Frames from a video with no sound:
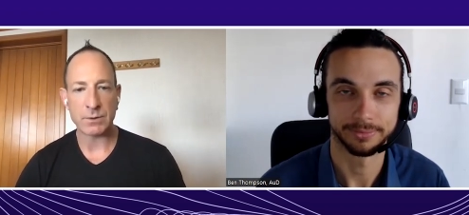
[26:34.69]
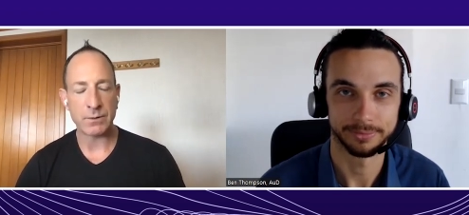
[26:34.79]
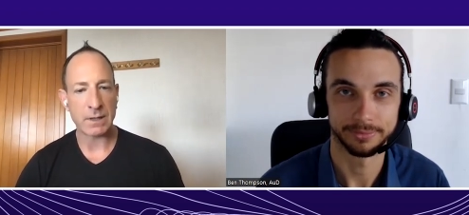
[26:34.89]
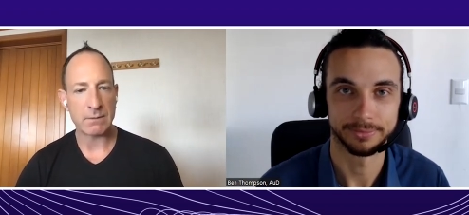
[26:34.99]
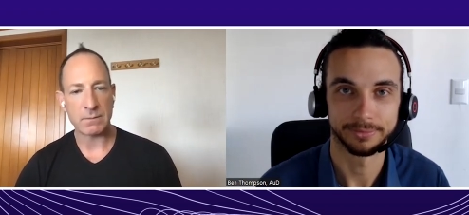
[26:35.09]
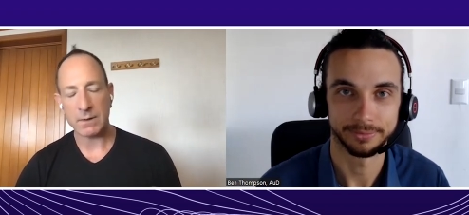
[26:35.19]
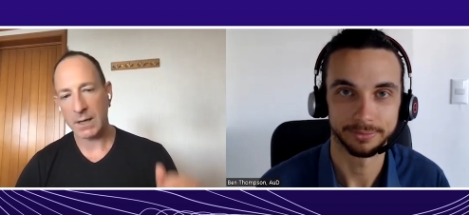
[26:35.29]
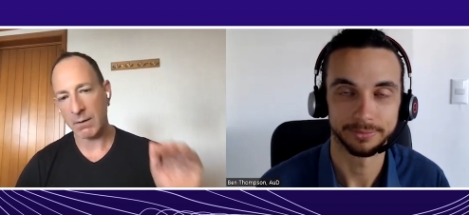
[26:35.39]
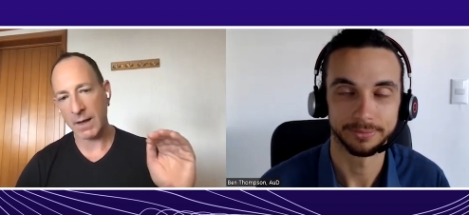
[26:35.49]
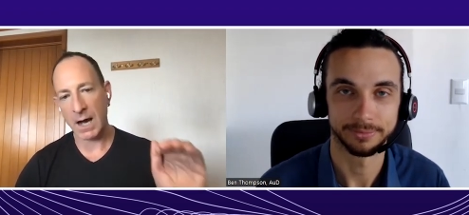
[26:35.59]
Speaker 1: So you
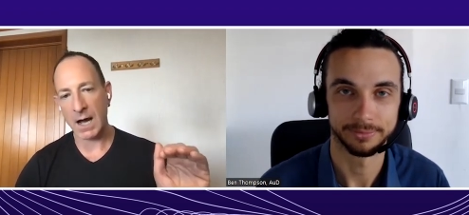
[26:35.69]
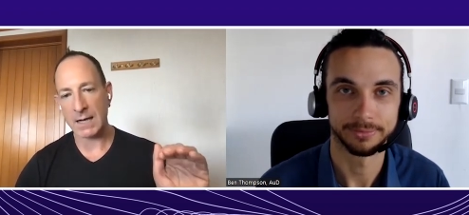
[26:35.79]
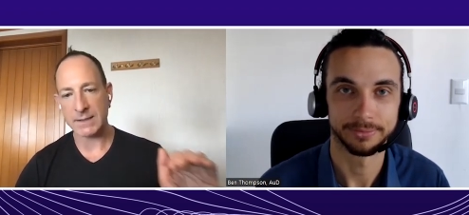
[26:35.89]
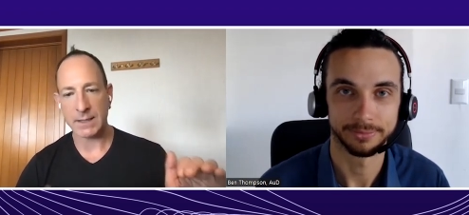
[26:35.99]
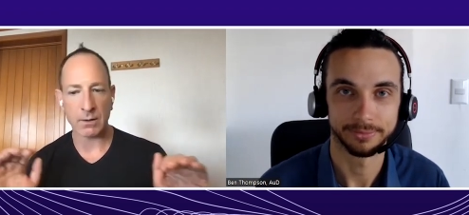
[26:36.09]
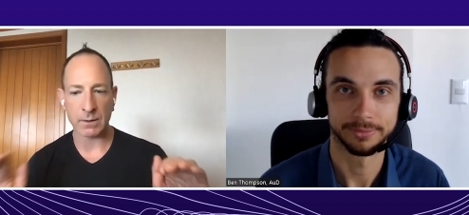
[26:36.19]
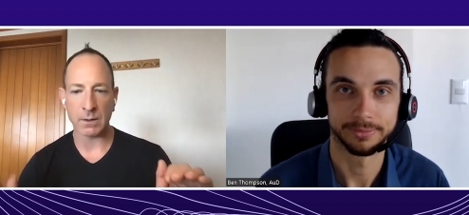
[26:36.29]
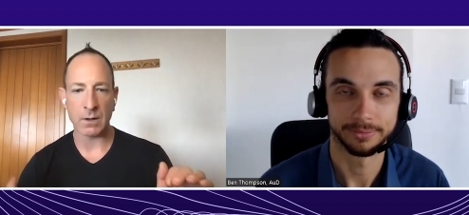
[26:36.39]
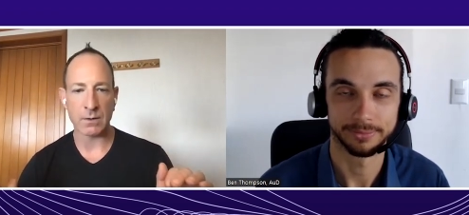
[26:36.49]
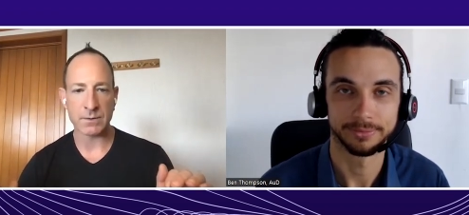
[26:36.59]
can hear the highs,
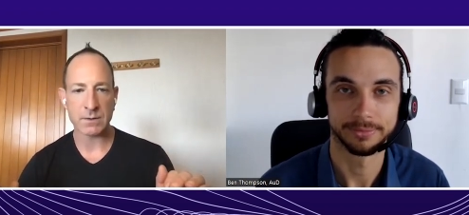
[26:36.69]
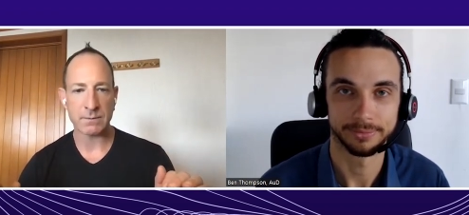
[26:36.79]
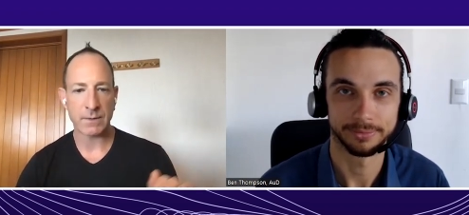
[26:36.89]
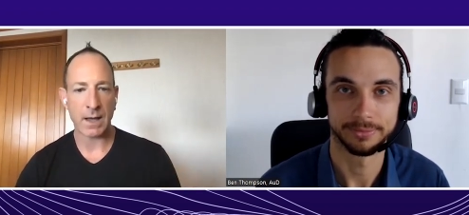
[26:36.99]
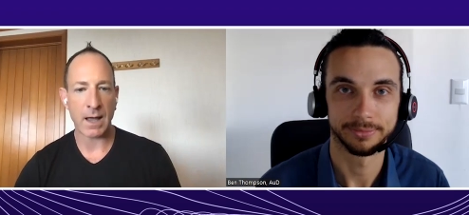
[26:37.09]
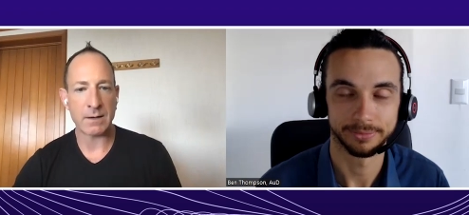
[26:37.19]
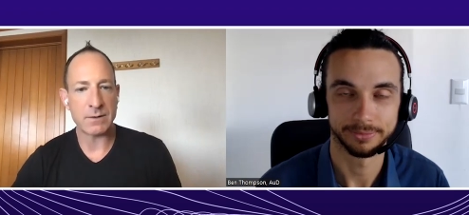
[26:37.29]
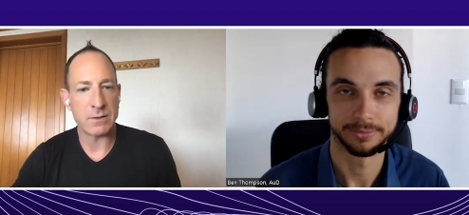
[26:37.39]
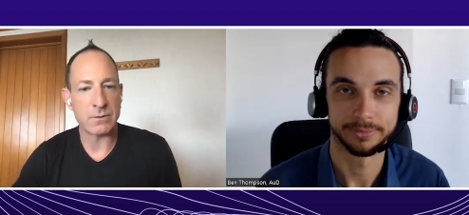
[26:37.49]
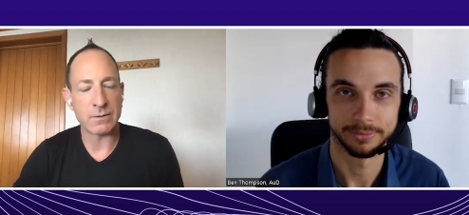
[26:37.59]
hear the lows,
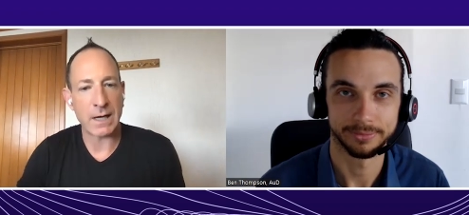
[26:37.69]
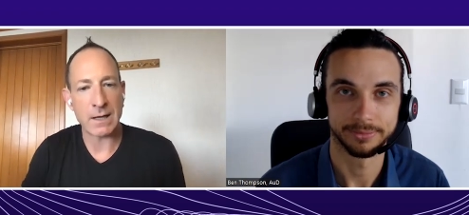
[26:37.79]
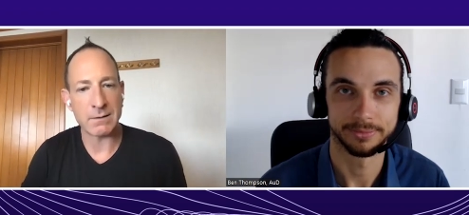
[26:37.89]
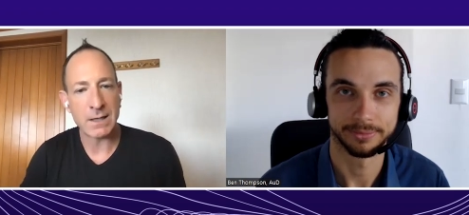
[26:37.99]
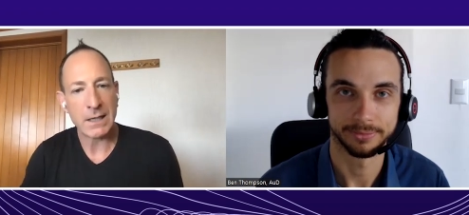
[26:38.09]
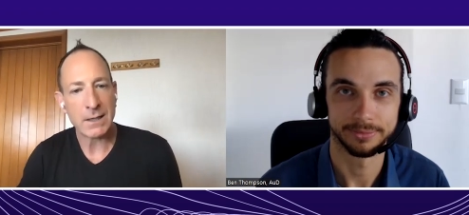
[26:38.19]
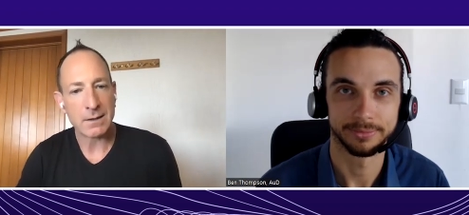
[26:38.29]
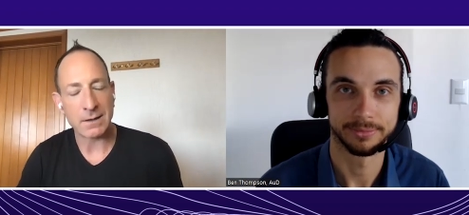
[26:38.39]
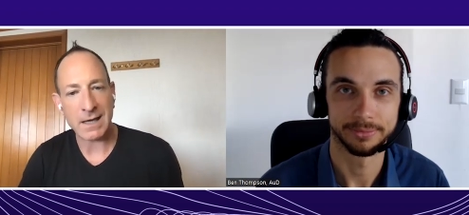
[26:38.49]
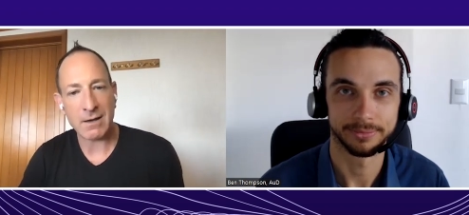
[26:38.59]
and you can
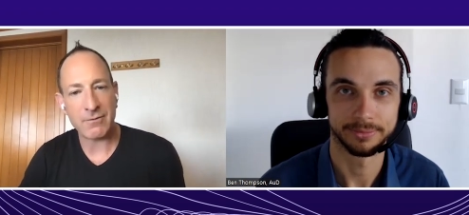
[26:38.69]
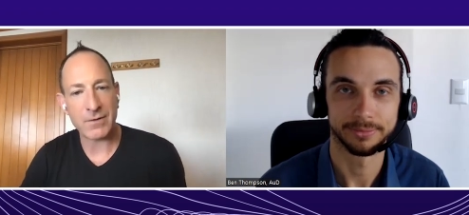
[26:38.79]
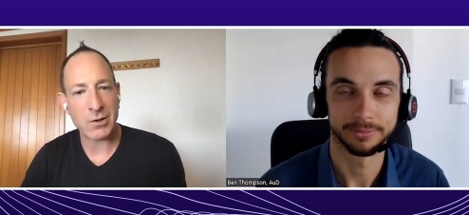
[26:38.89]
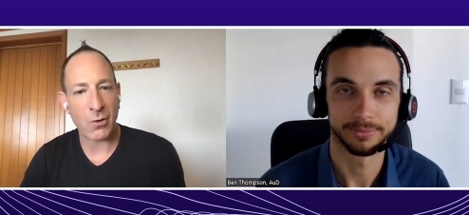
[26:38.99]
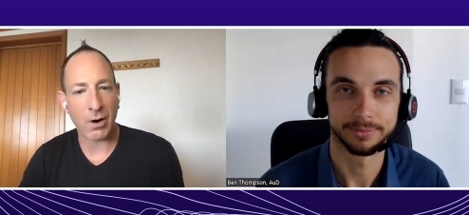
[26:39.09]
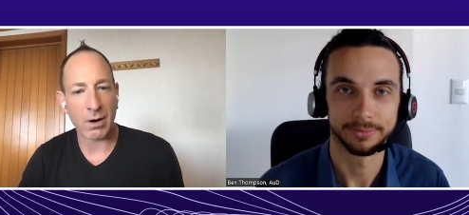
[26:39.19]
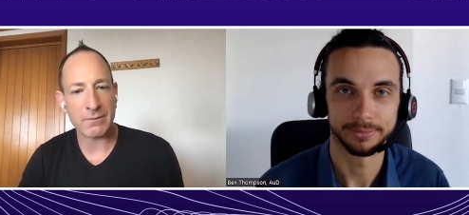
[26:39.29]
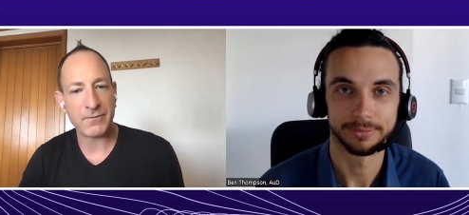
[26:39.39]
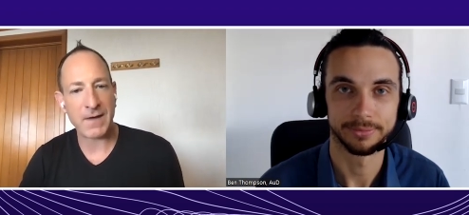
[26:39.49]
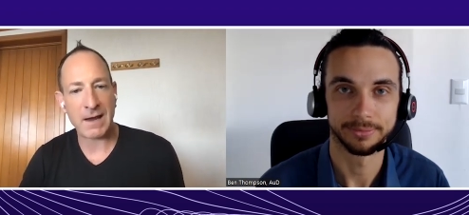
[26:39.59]
leave
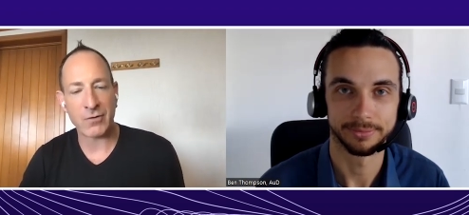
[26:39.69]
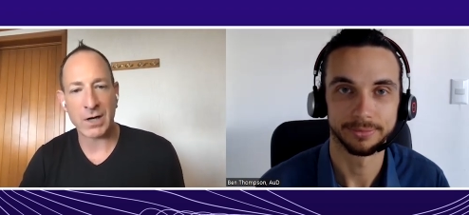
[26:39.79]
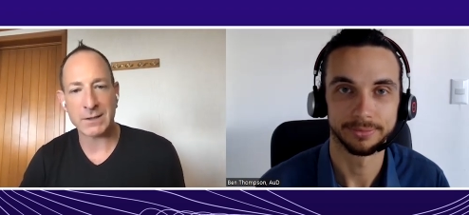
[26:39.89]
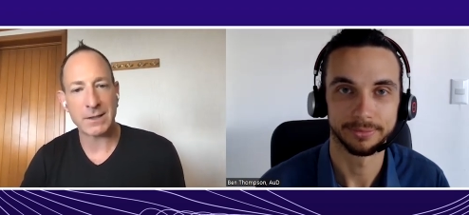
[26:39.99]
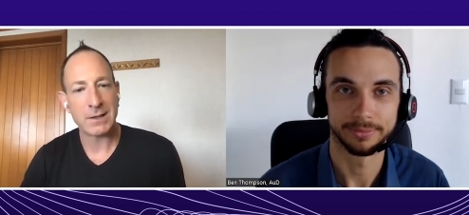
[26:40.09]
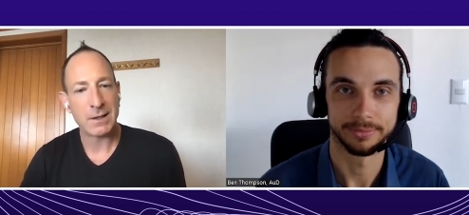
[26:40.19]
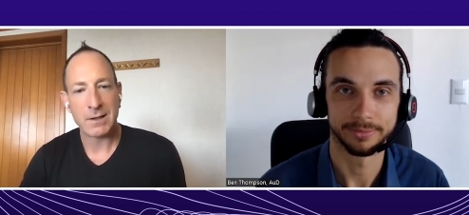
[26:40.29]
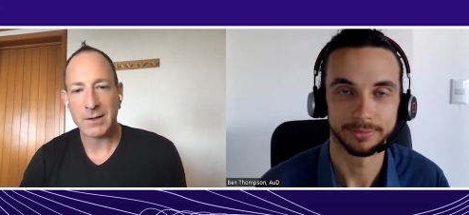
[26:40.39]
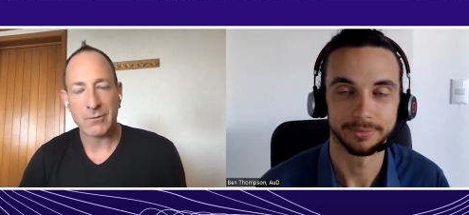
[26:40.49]
your favorite